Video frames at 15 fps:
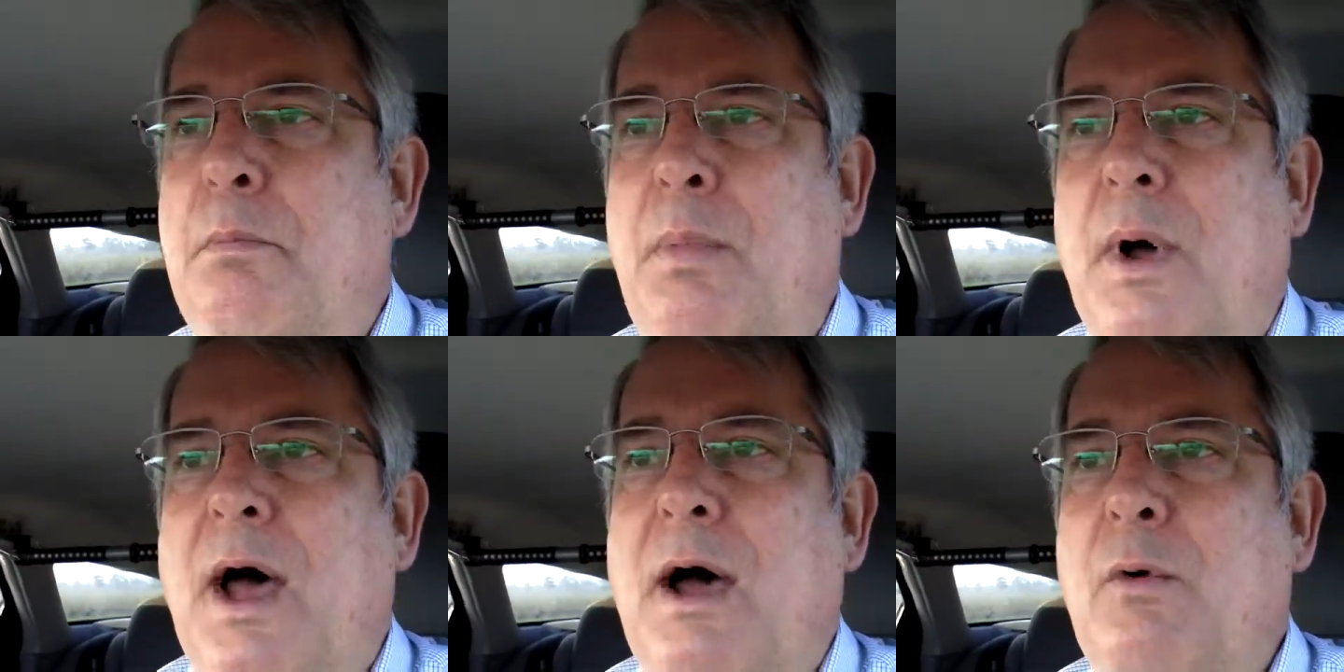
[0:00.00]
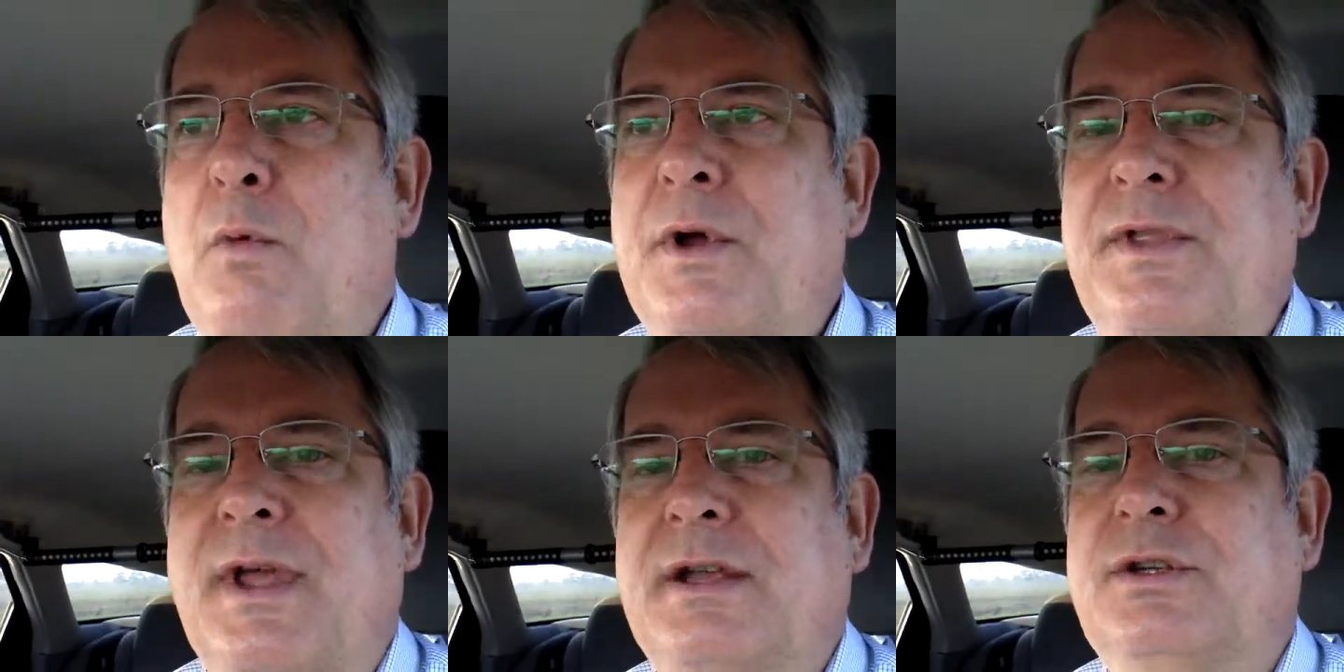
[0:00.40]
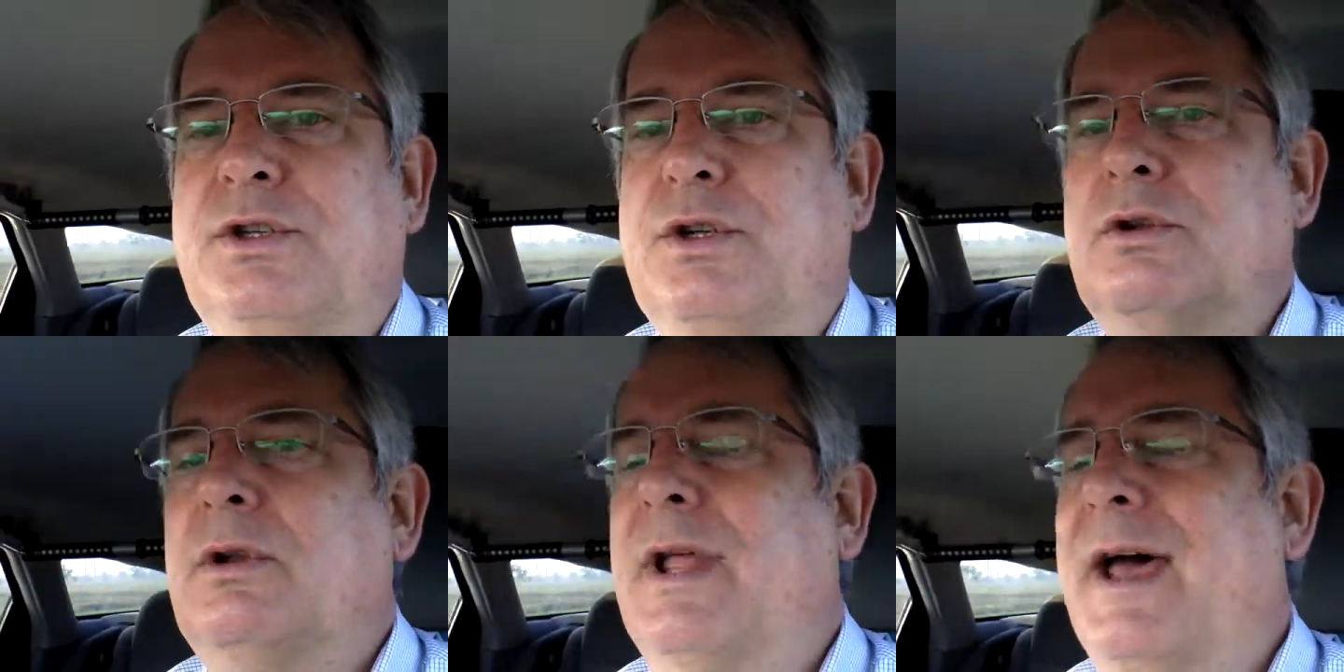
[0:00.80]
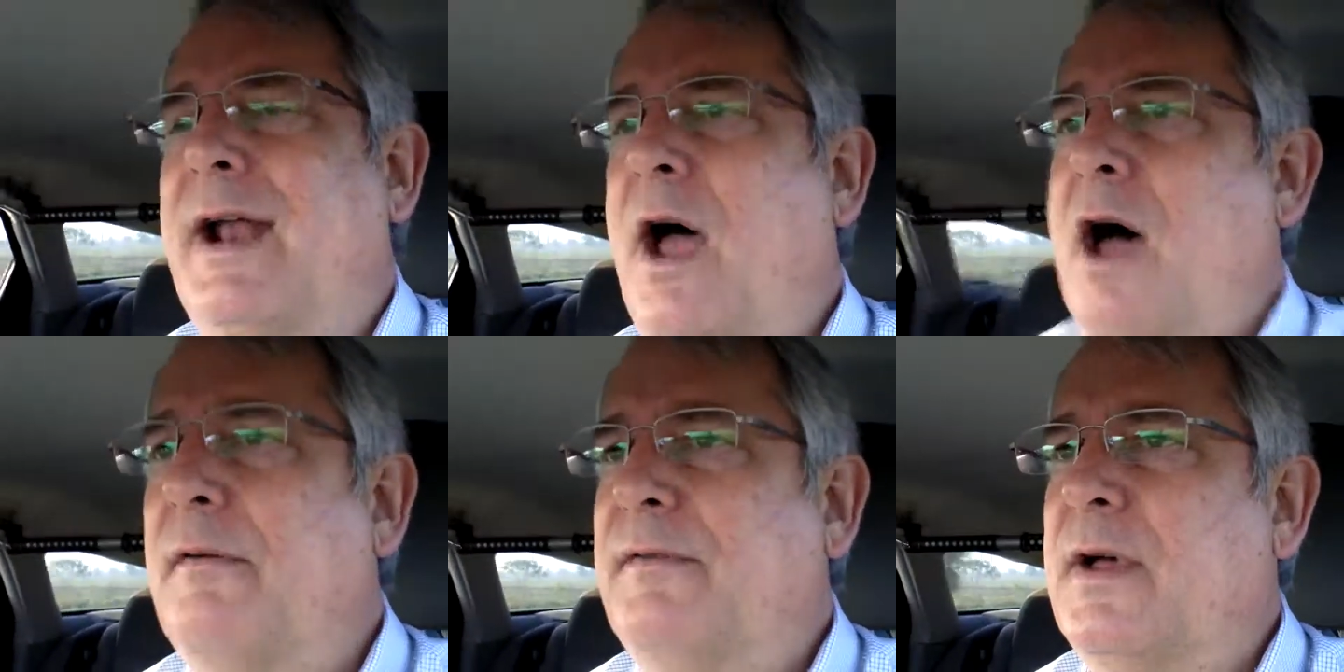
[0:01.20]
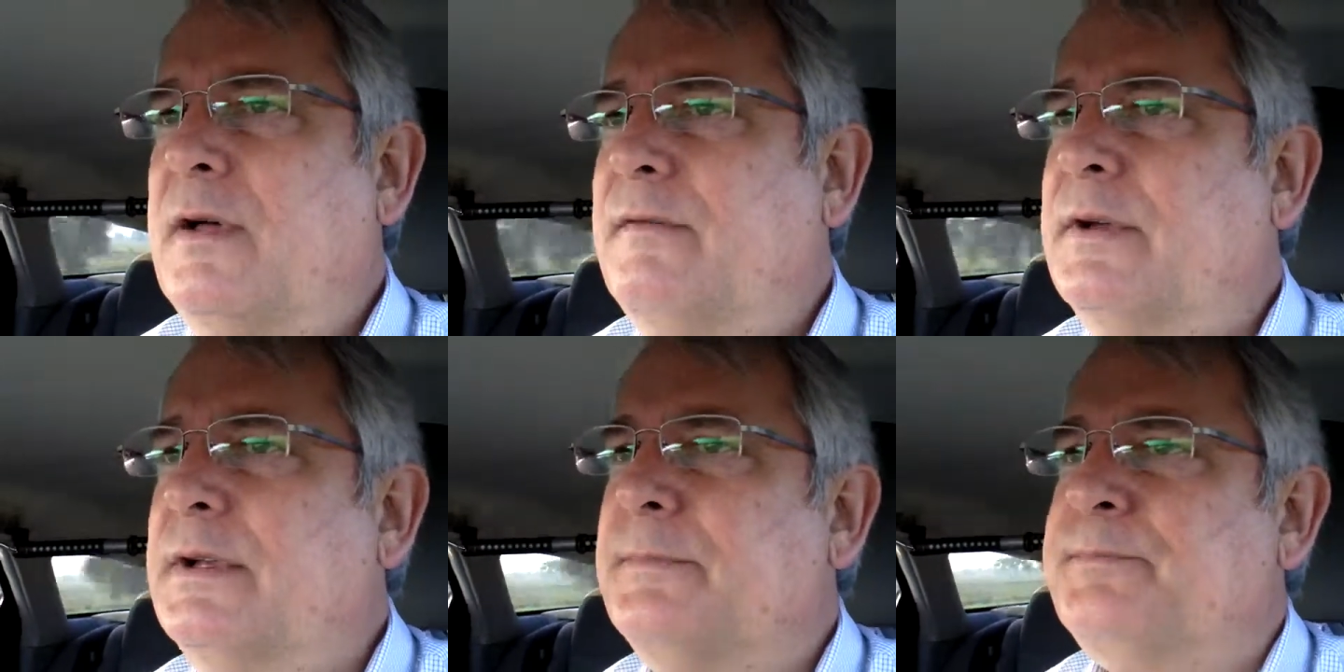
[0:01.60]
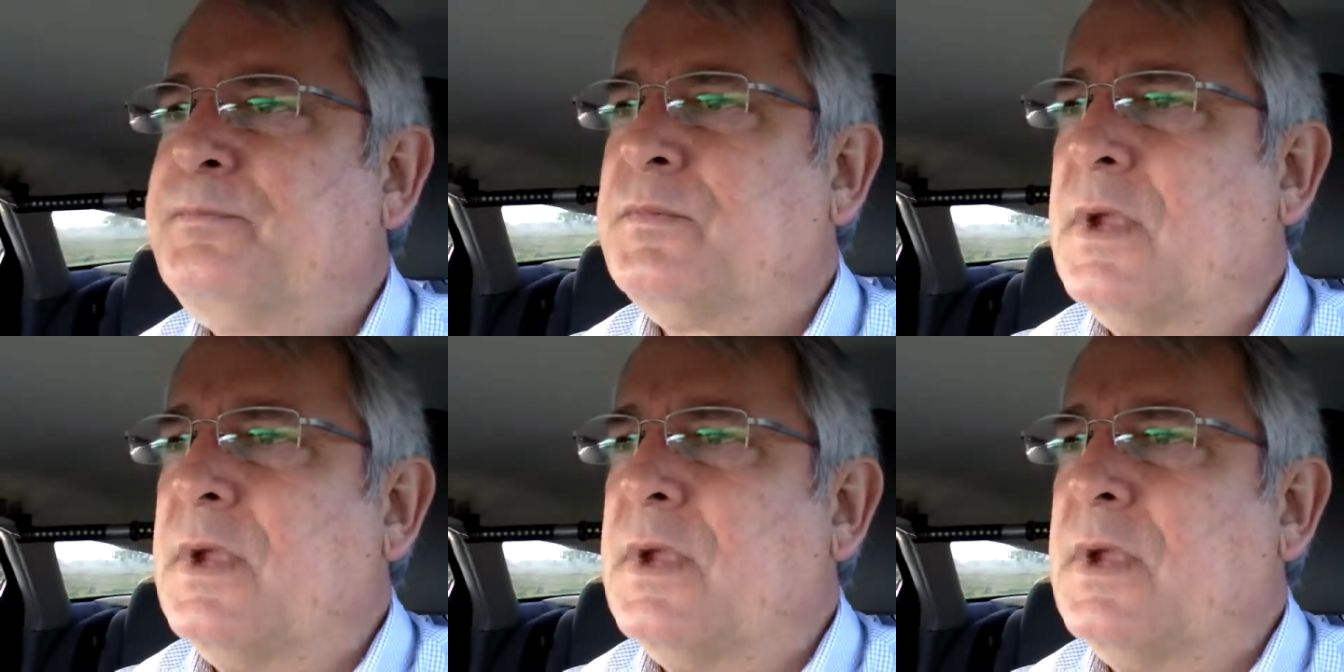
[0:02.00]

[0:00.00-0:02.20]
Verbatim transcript: But when they do let off of it,